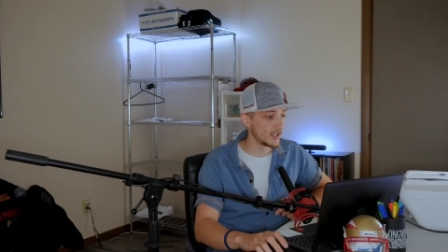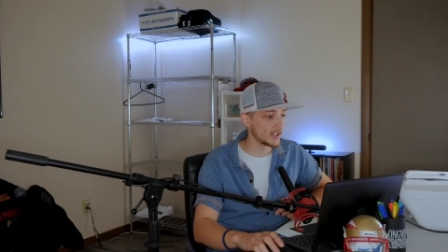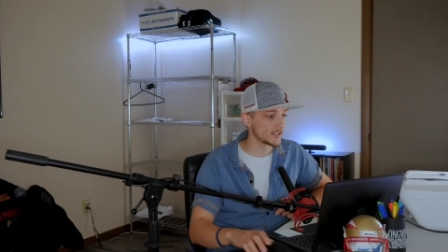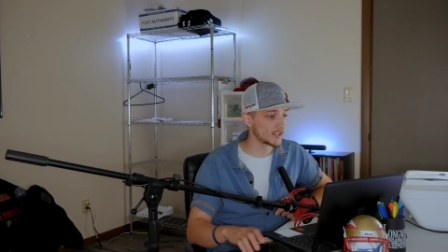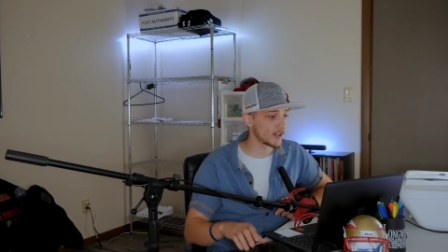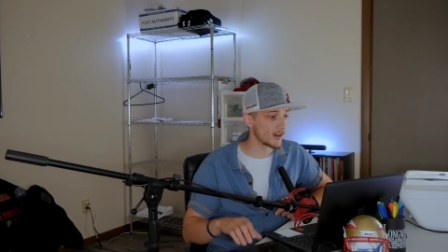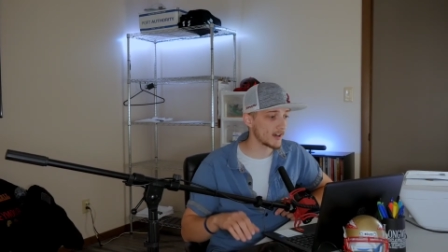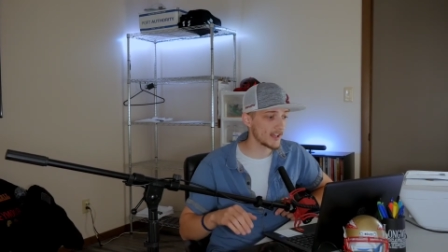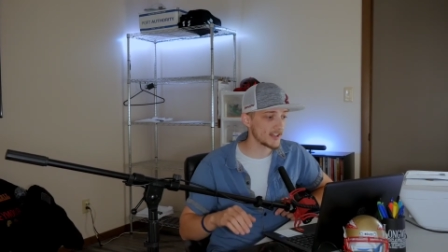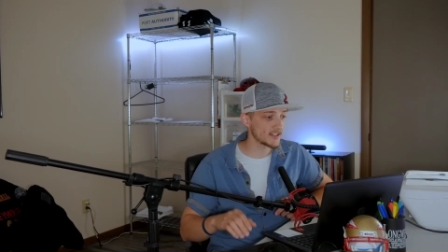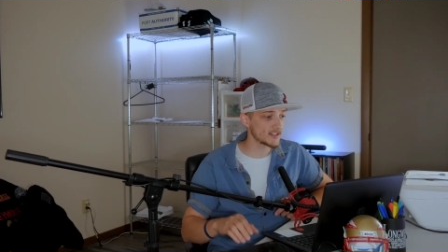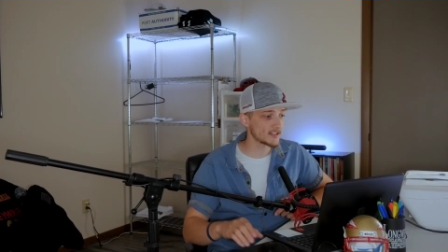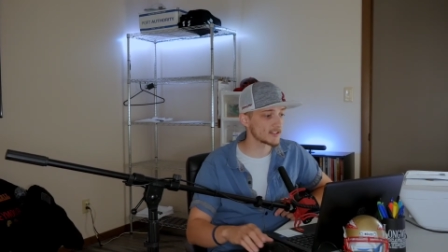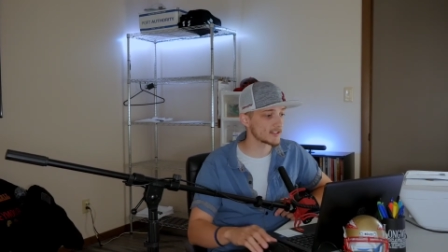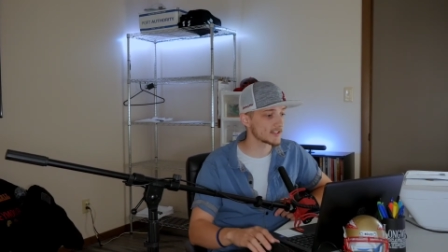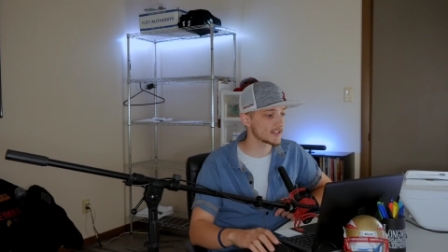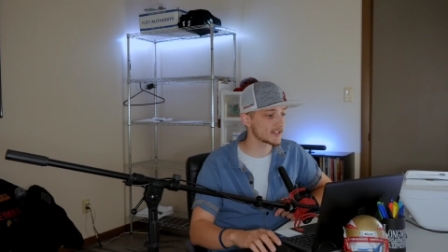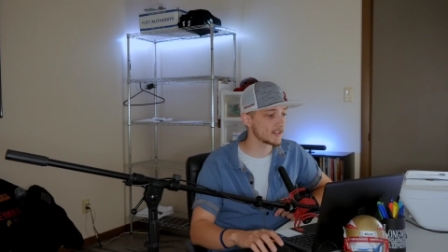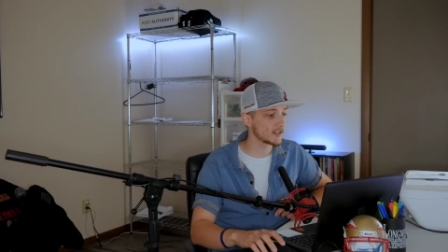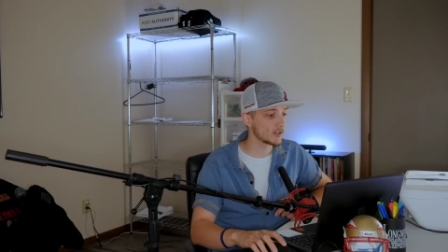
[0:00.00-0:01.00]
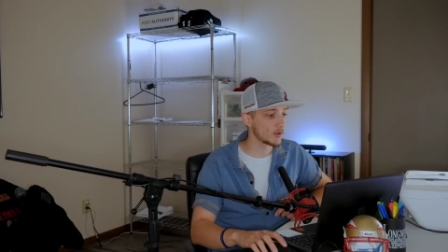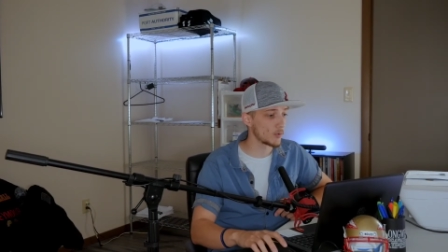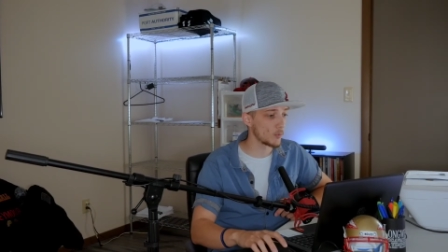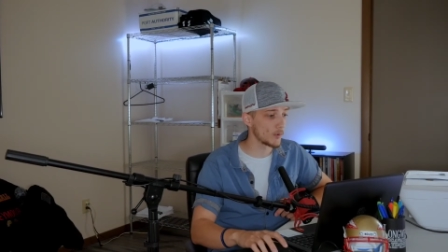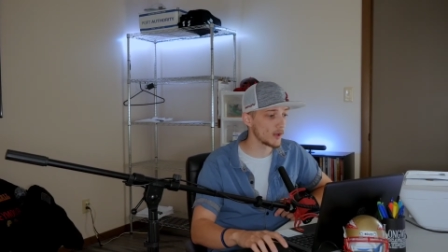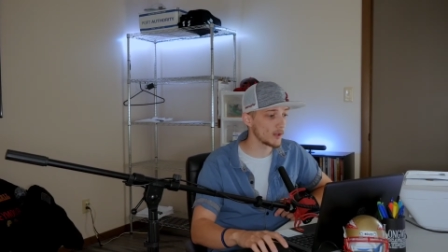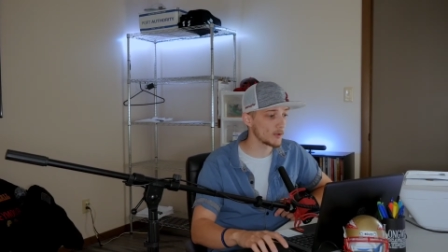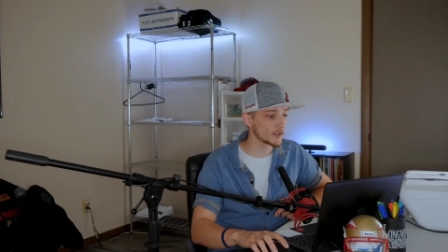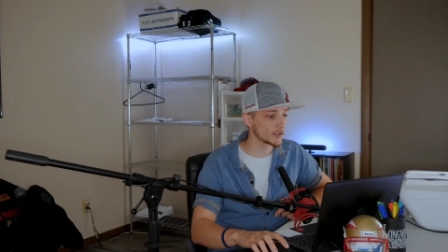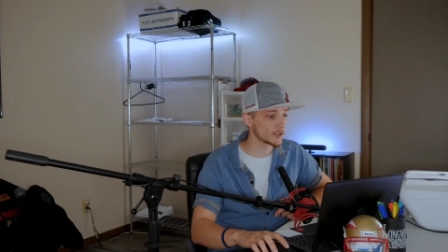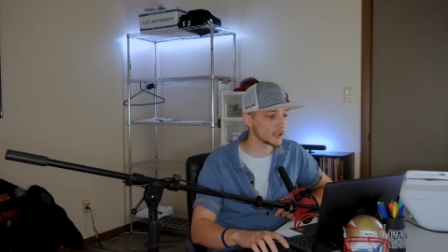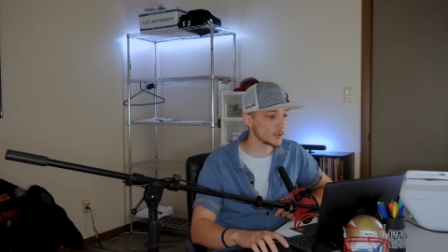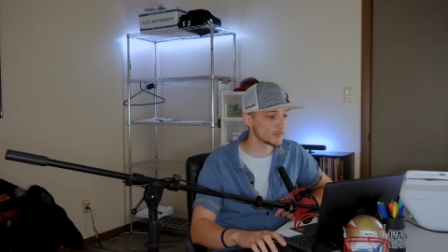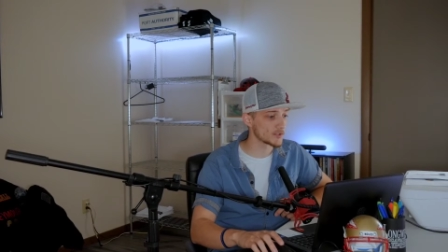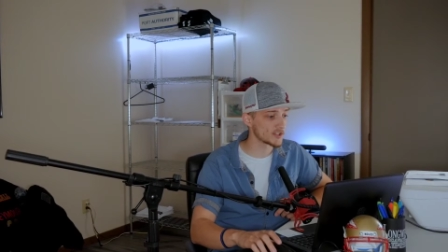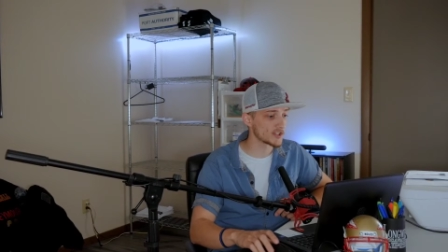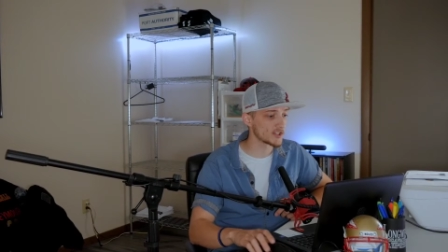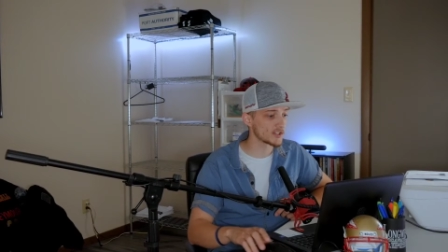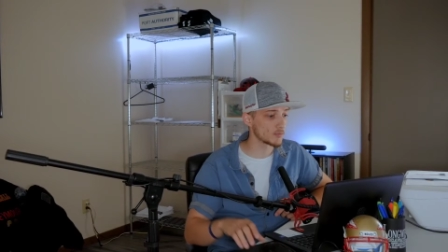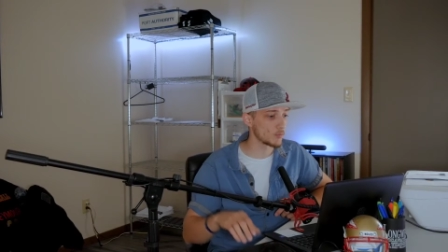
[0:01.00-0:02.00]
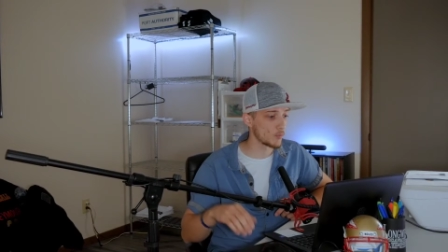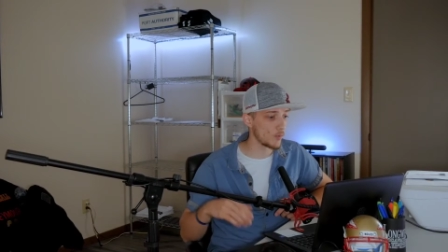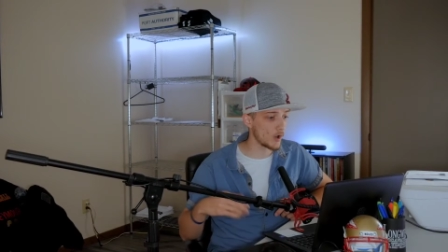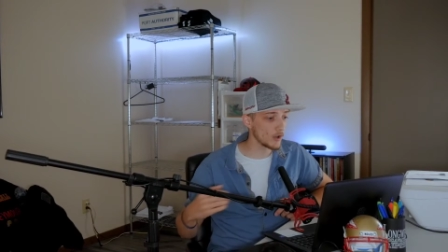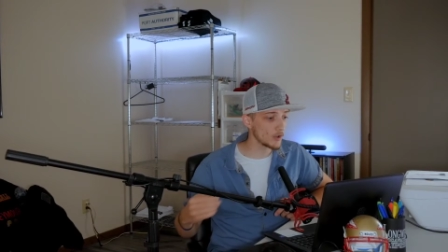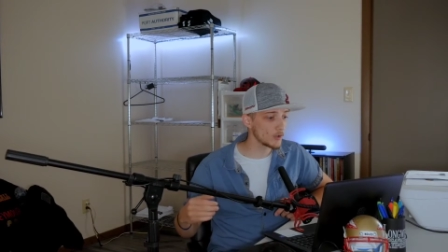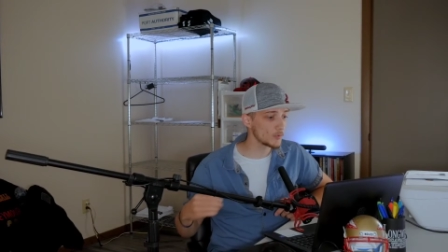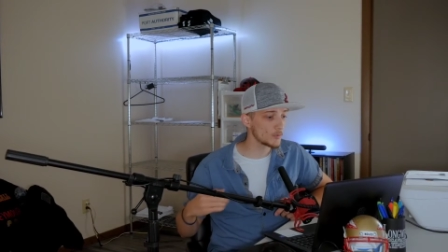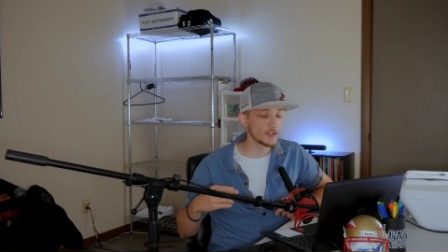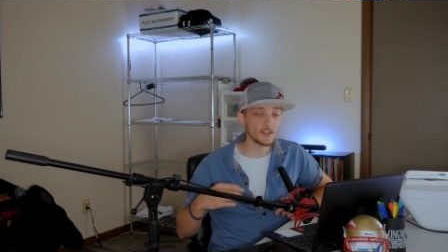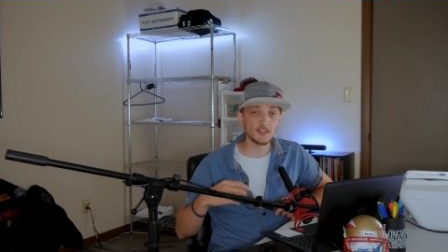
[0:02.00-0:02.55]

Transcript: And if God has to send a whale to come swallow